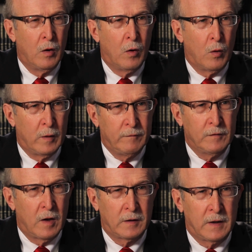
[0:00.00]
or even
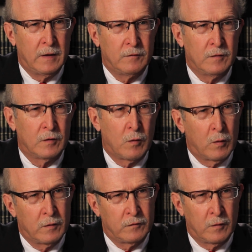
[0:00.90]
on occasion a
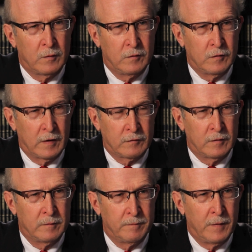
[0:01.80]
cortisone
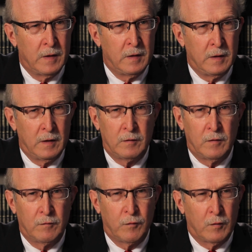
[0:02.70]
injection into
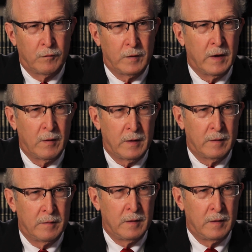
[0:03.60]
the forefoot area.